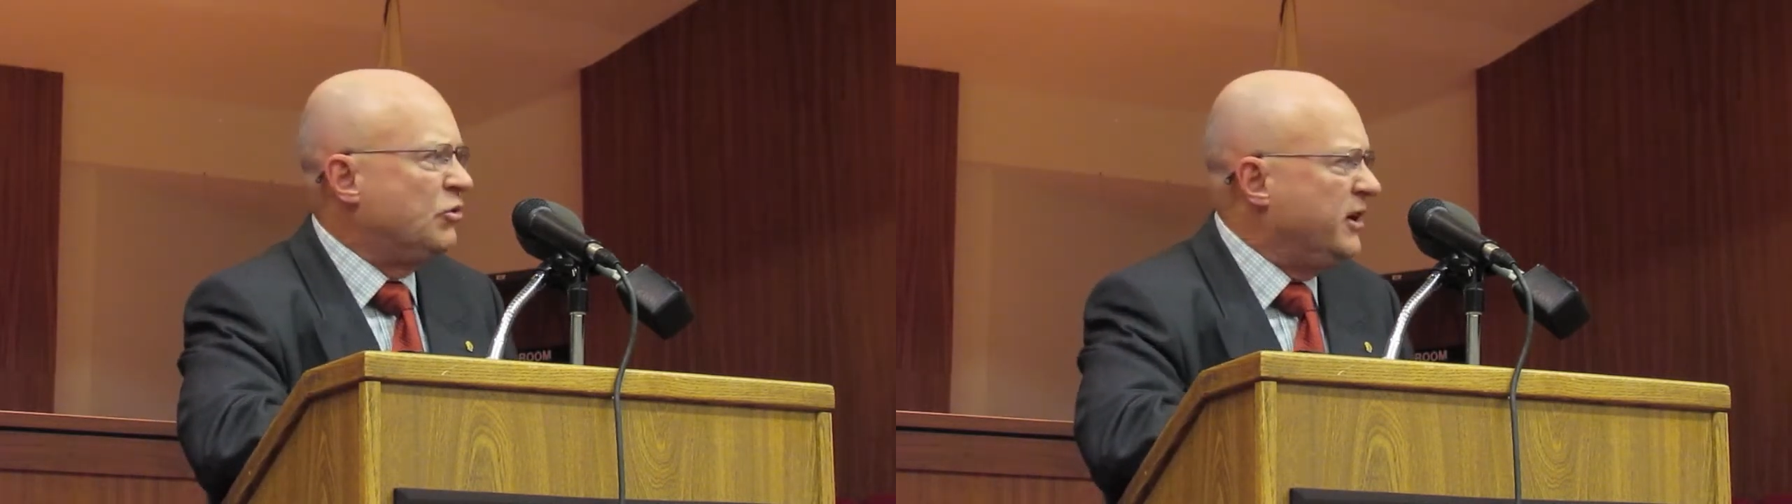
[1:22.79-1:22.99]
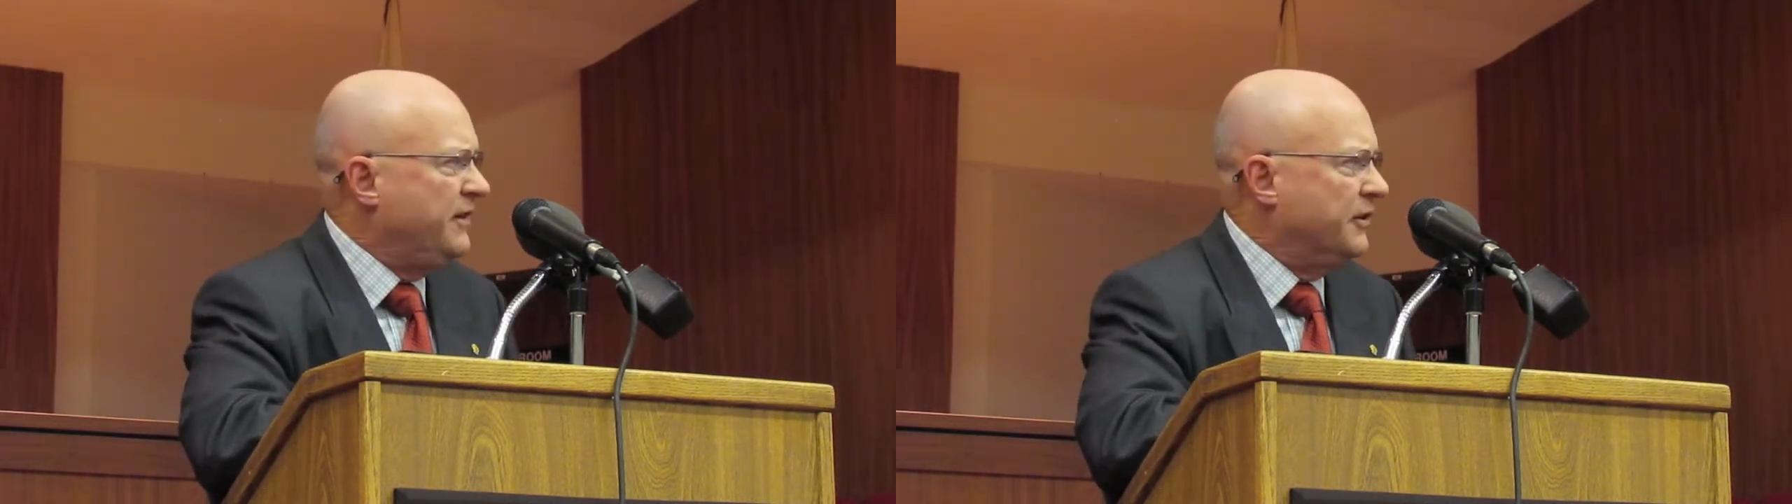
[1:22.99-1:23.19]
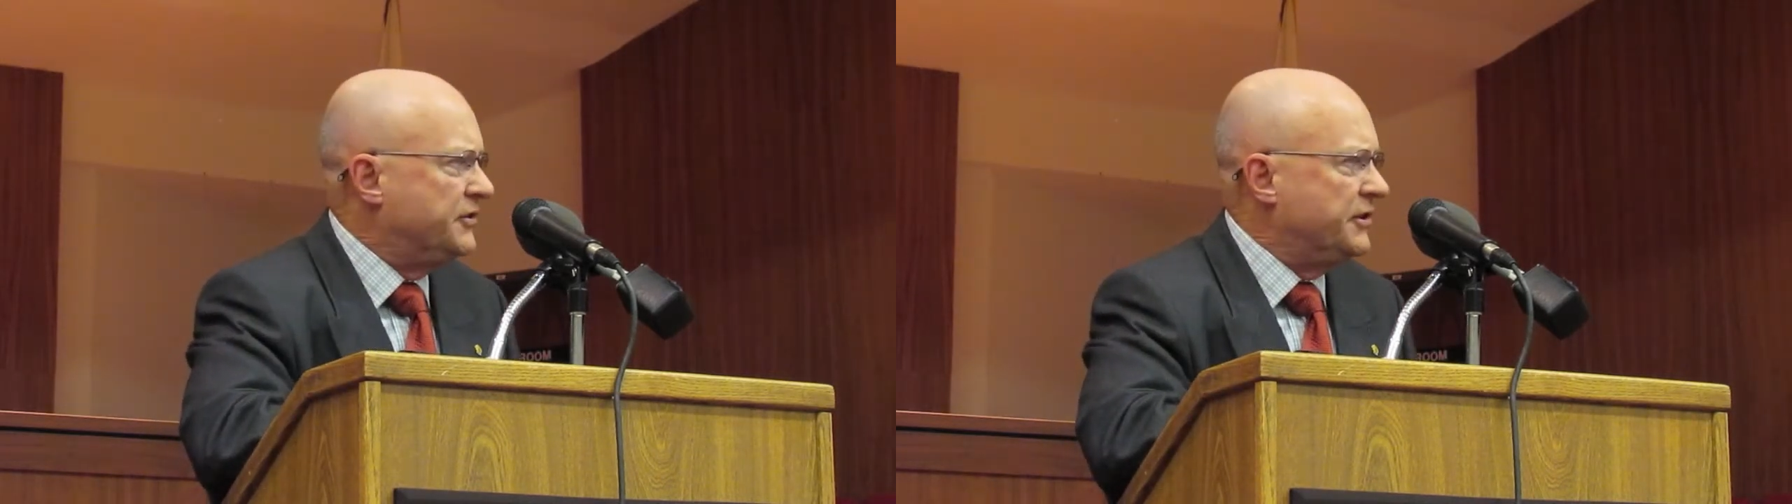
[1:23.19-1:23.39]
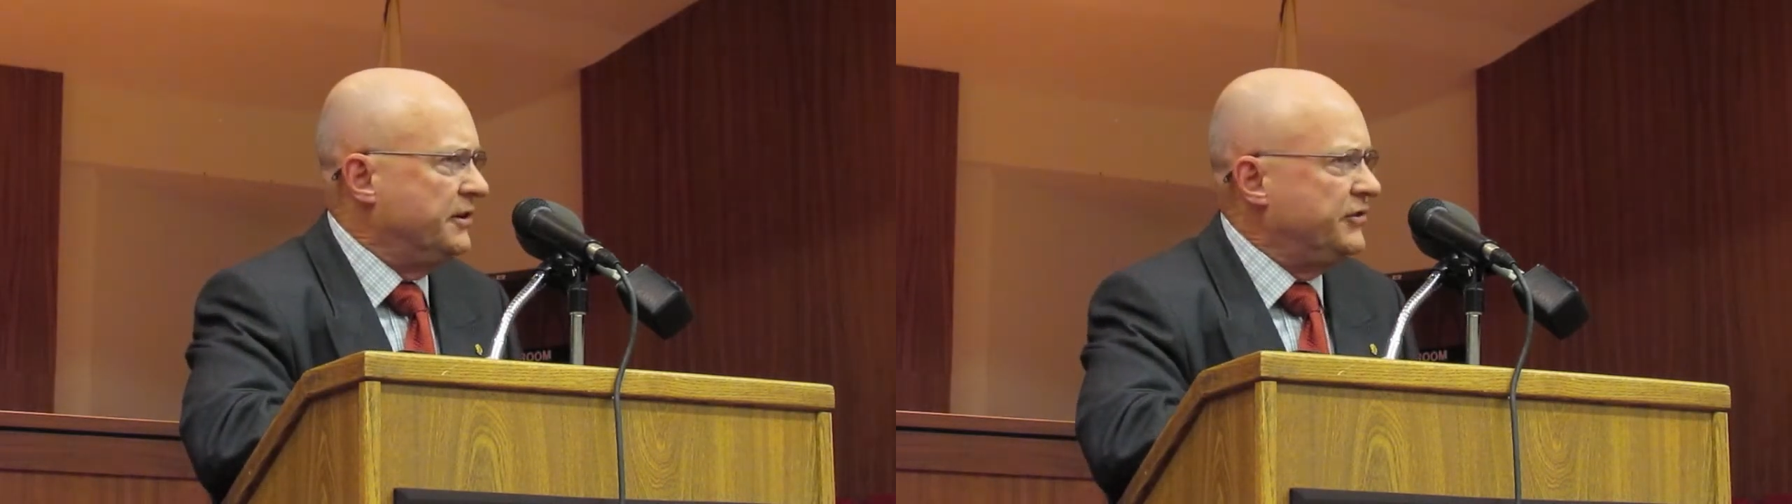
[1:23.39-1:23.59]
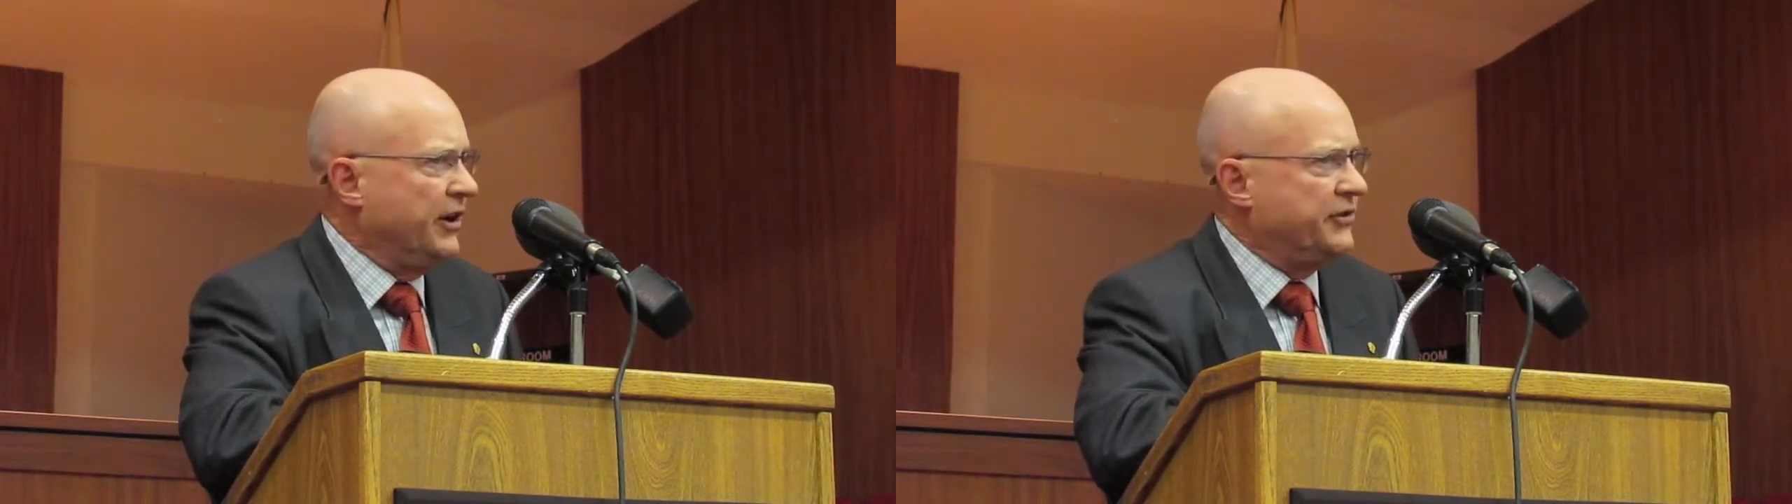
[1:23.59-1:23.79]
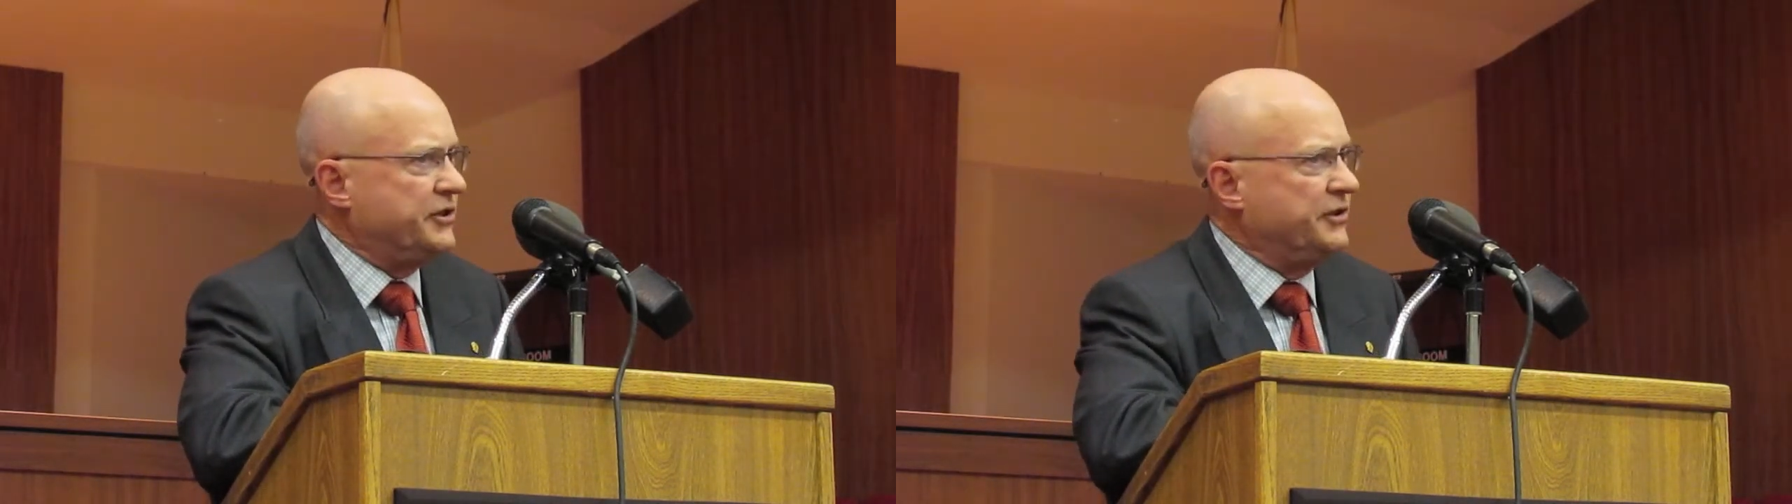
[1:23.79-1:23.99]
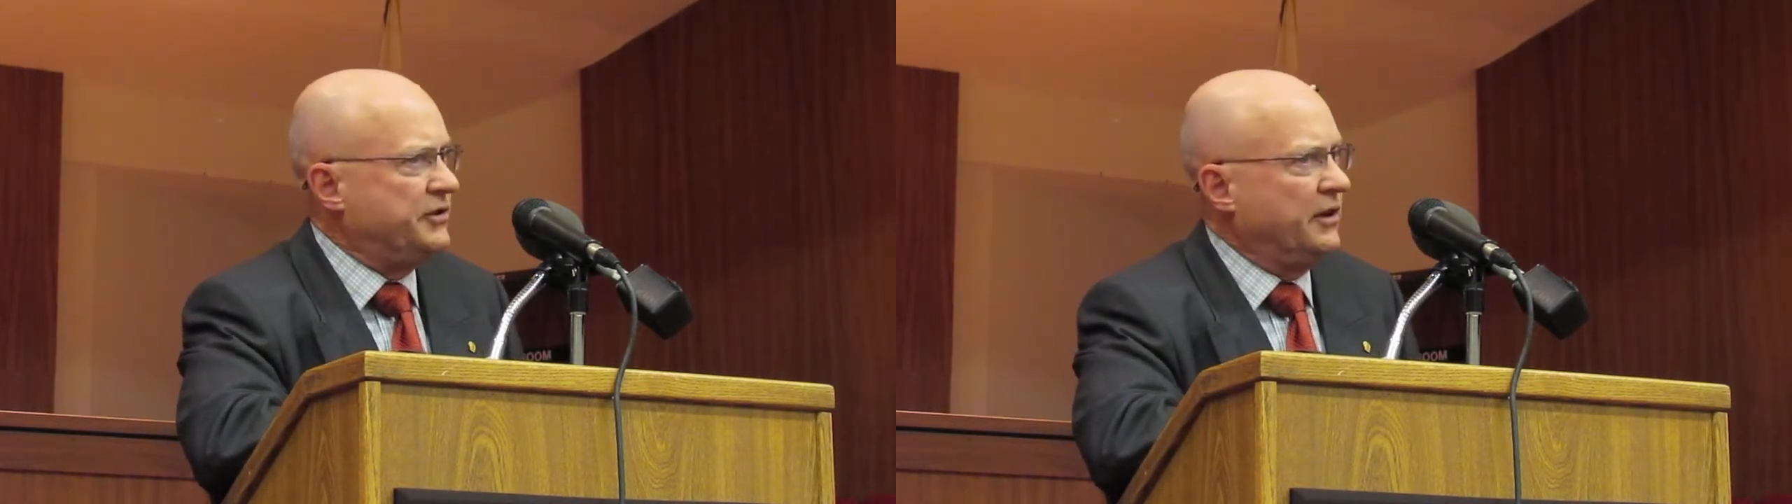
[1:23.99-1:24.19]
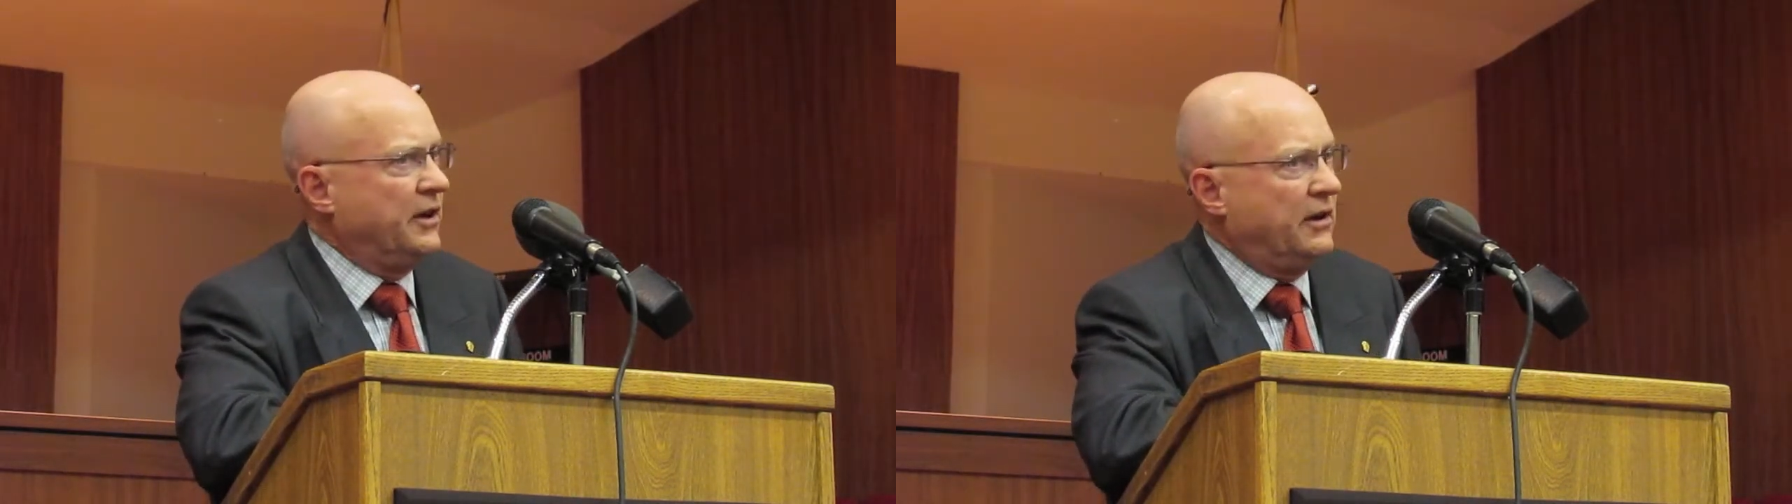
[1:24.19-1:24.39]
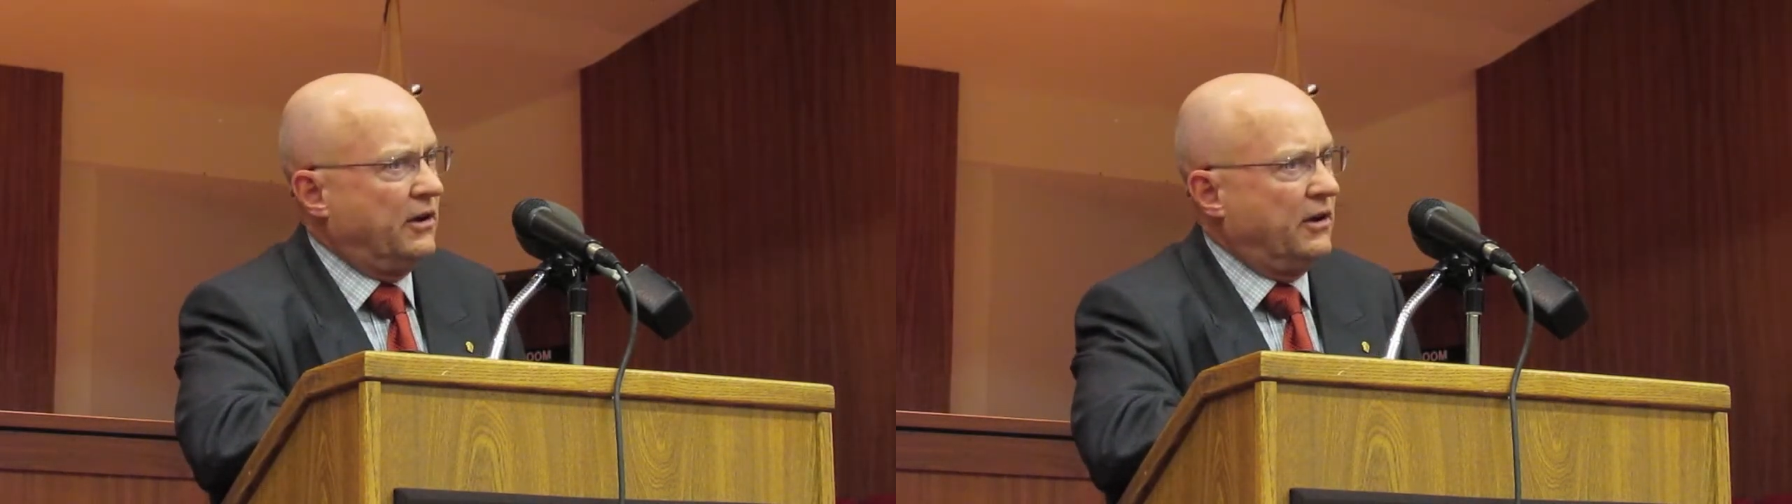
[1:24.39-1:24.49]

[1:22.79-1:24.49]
grievous injustice